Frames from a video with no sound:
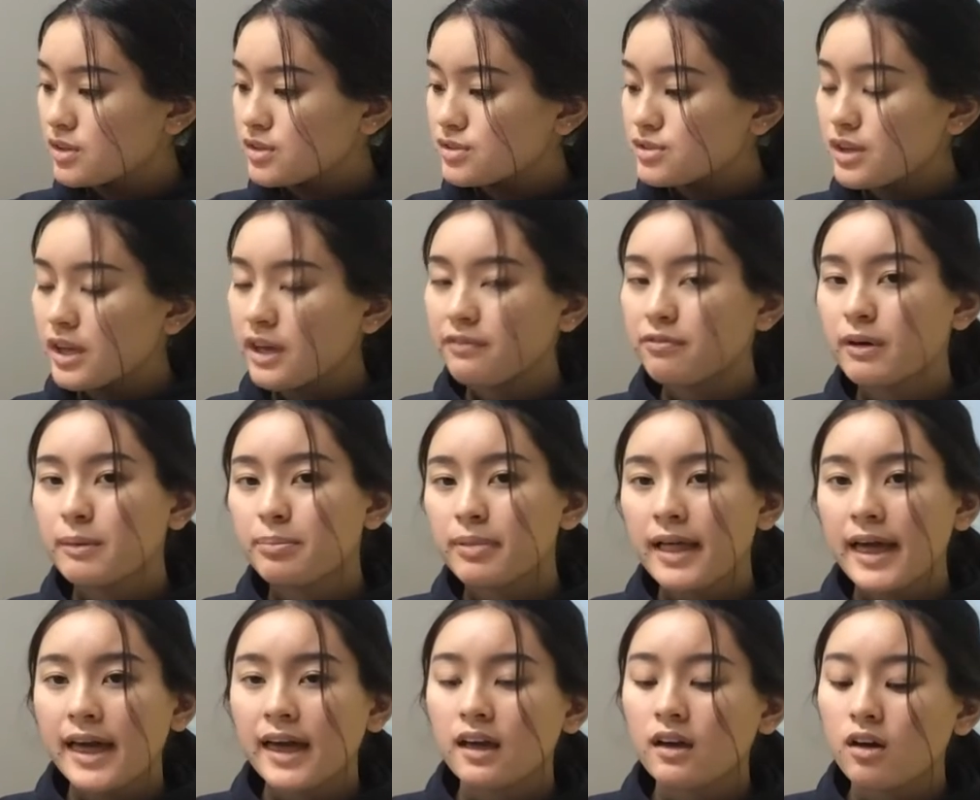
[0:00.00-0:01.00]
So if we're
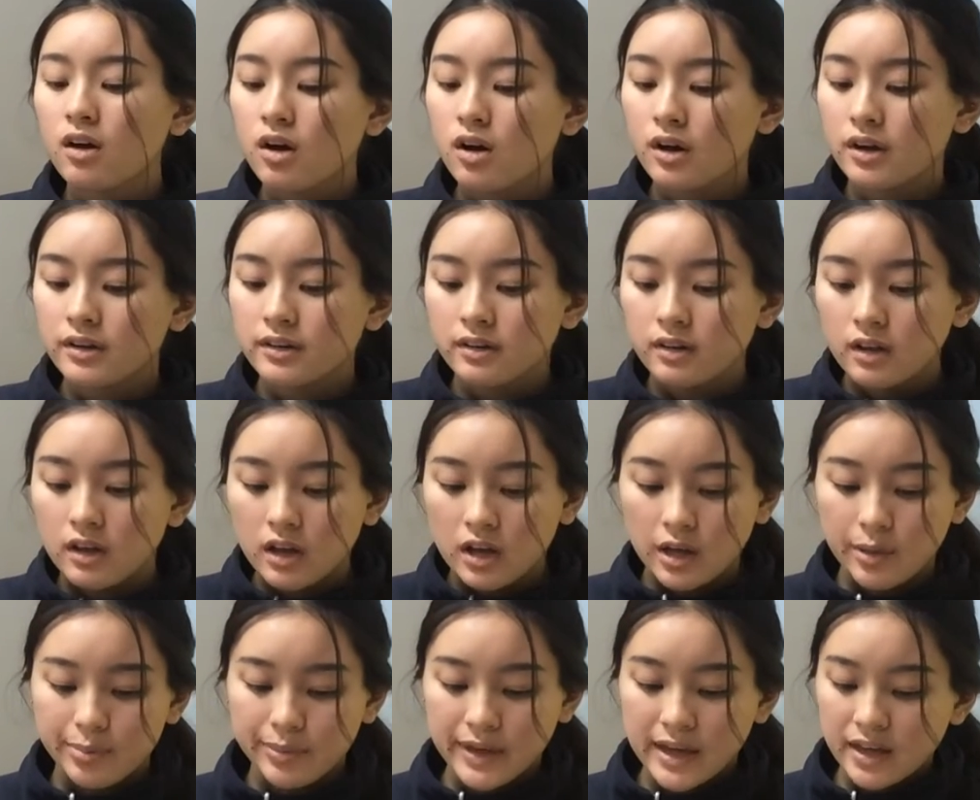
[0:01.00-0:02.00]
playing on
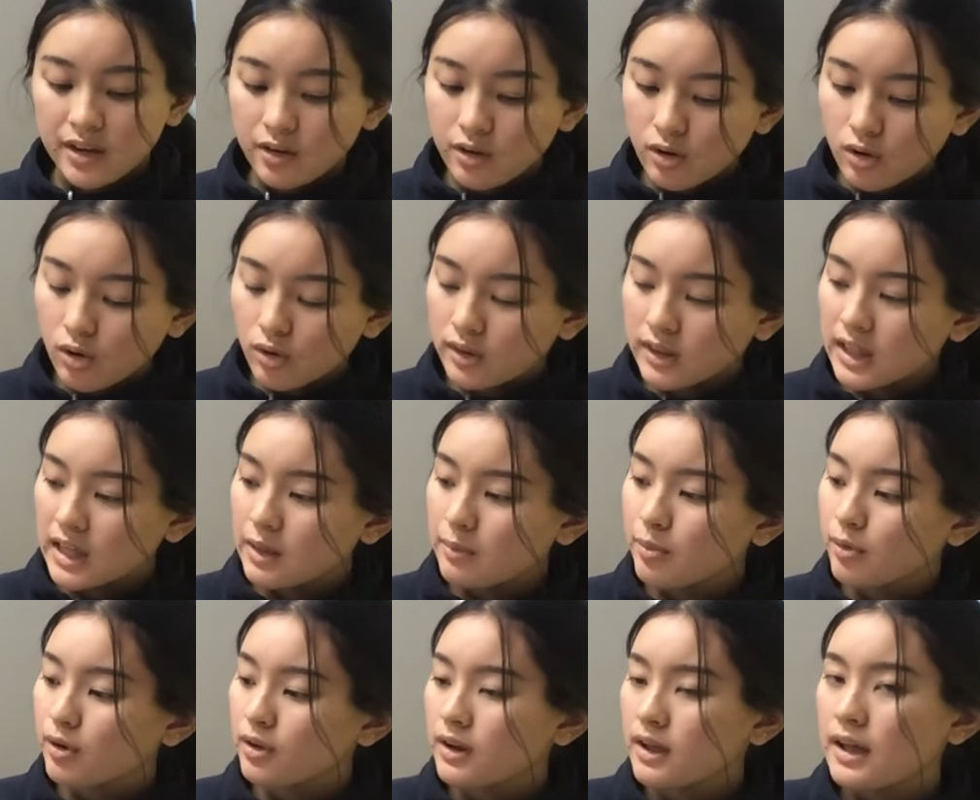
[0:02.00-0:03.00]
a piano or
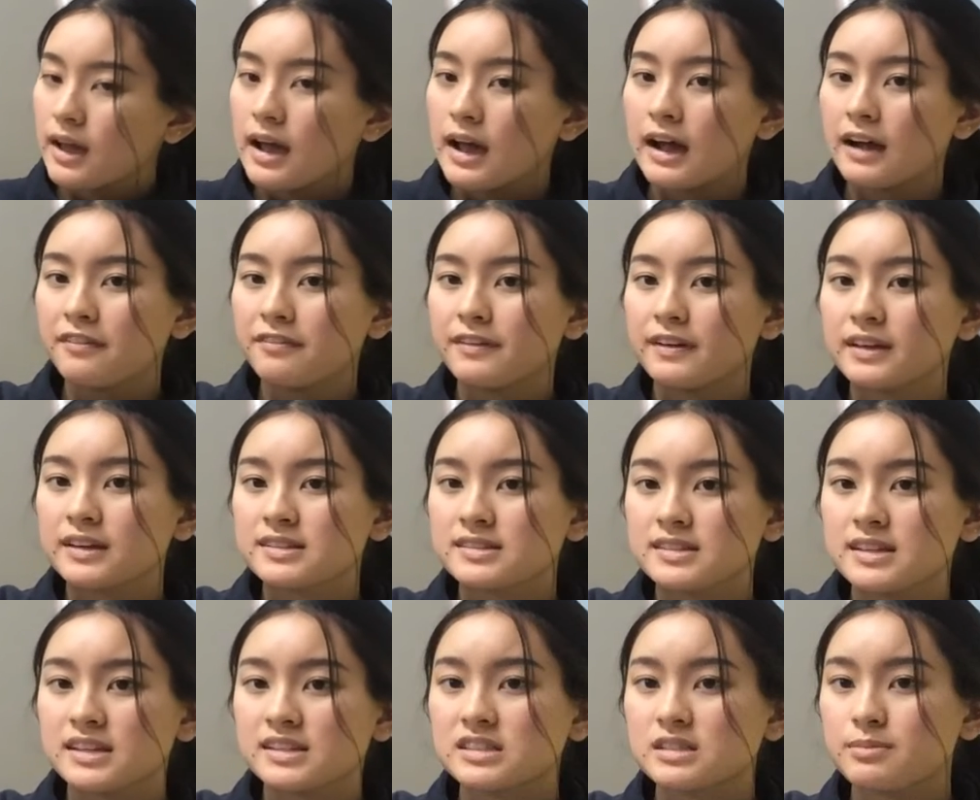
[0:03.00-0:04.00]
keyboard, our fingers
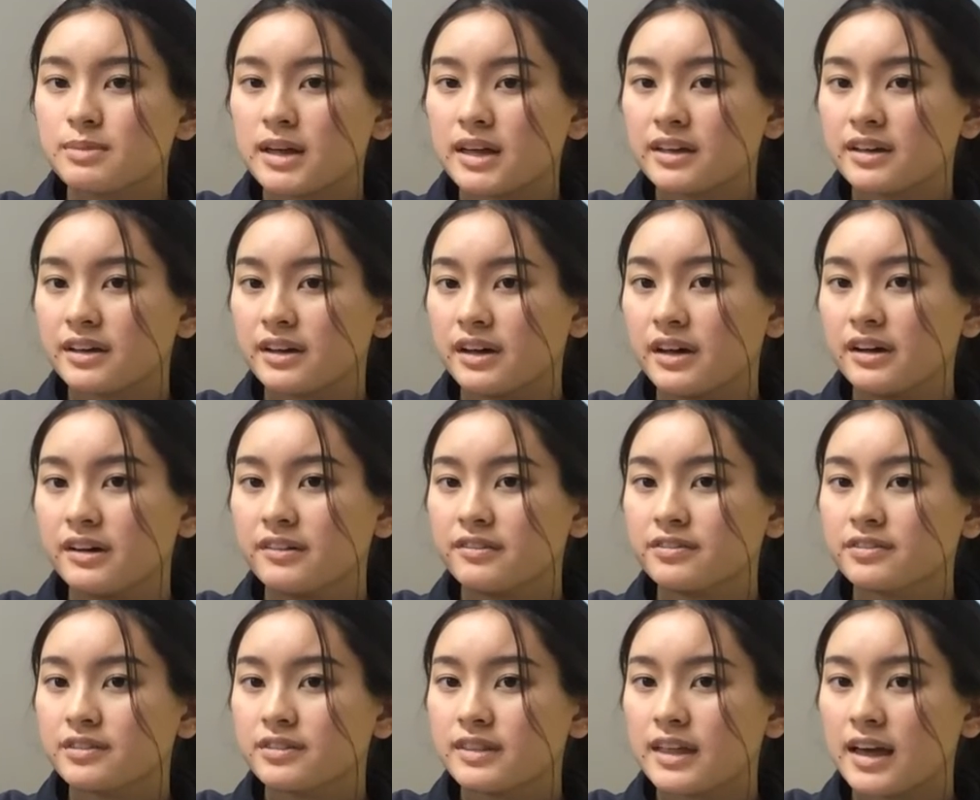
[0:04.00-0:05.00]
need to be
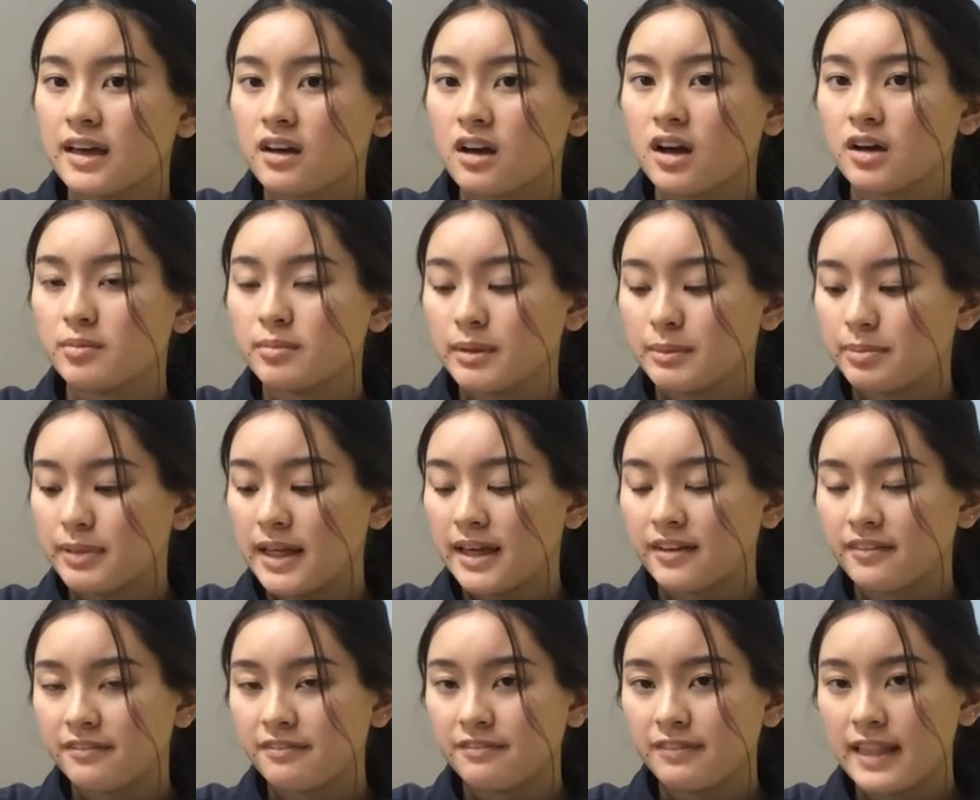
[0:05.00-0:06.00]
curved. They can't be
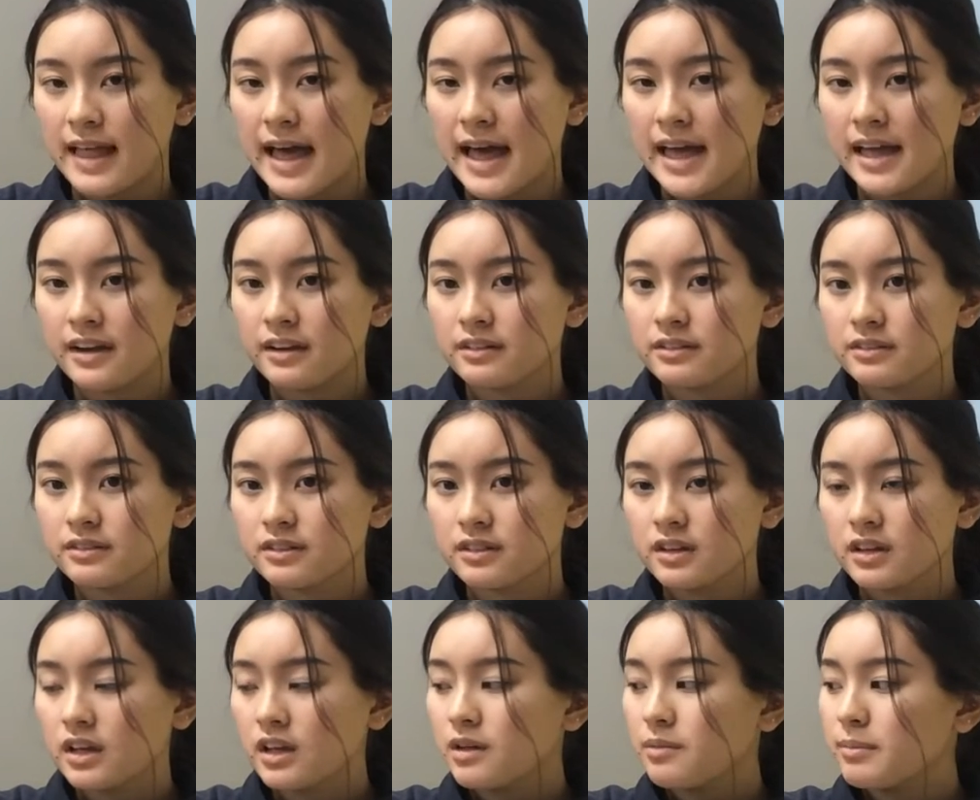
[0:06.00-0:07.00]
playing flat,
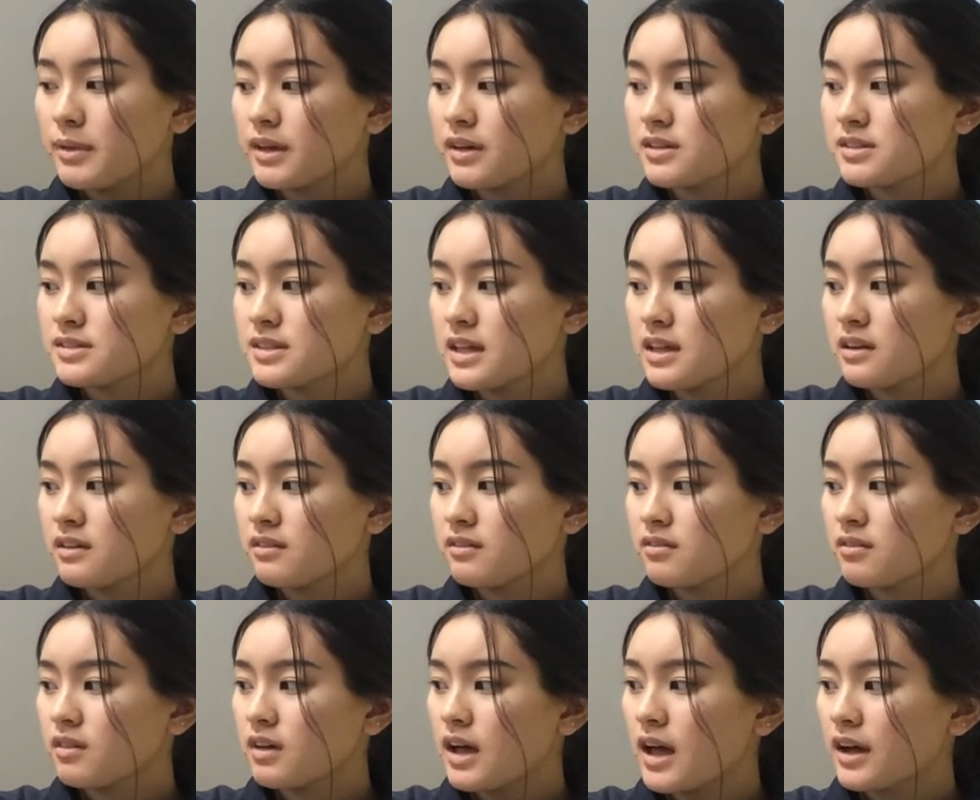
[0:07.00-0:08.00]
because then
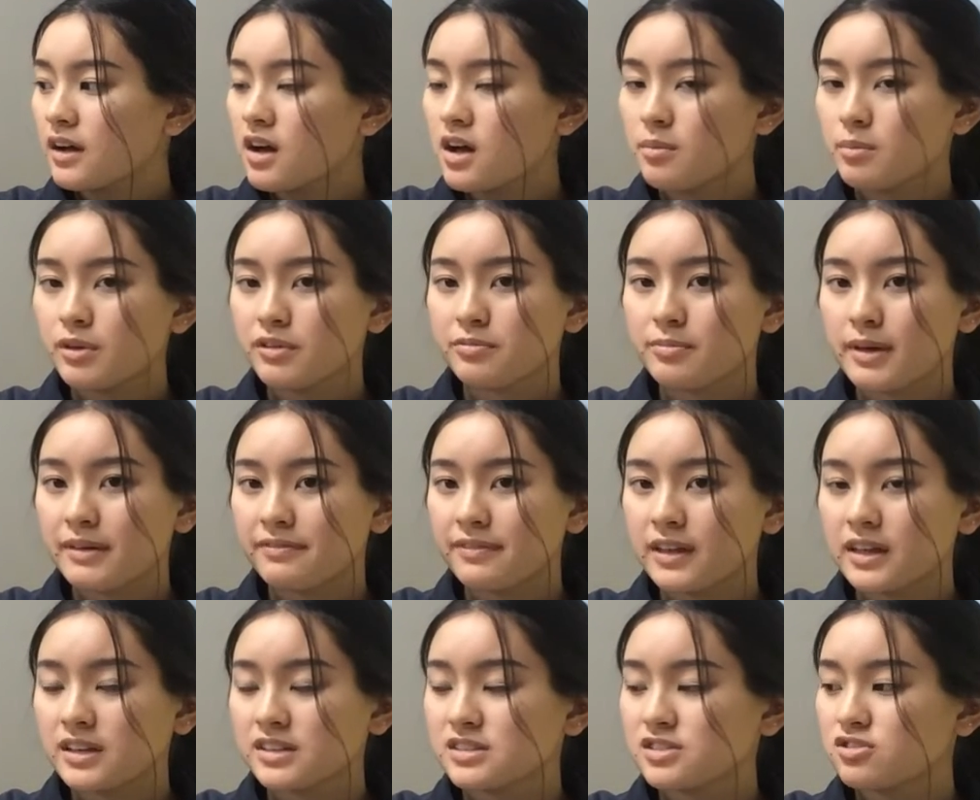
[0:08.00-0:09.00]
I can't move my
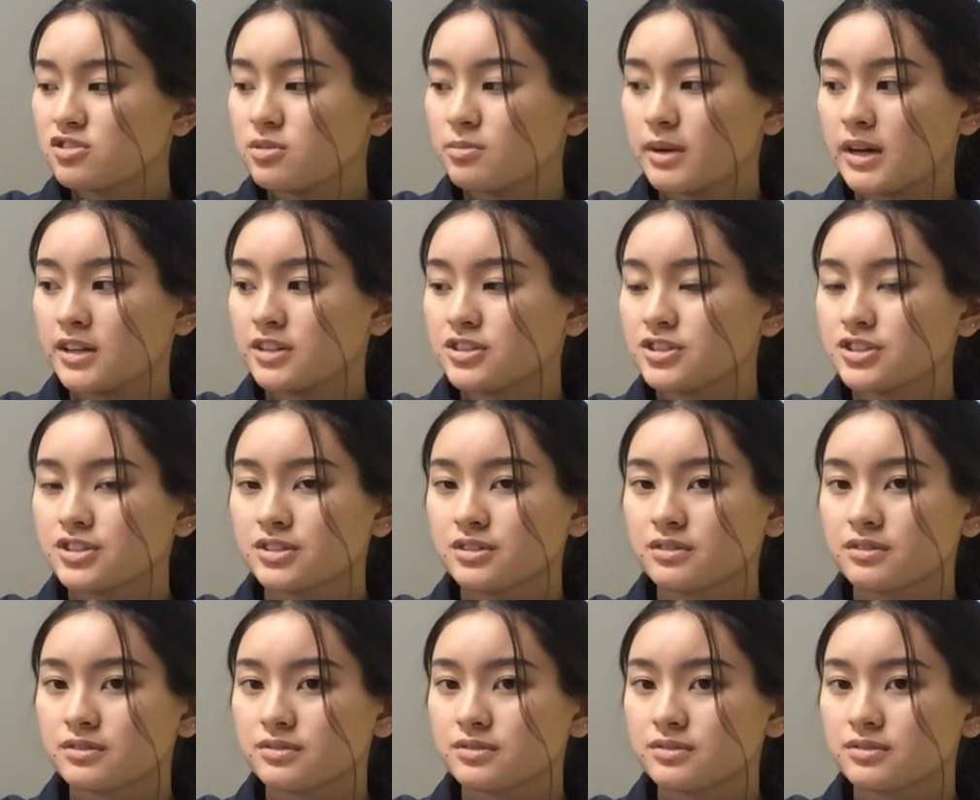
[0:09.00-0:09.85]
fingers too much.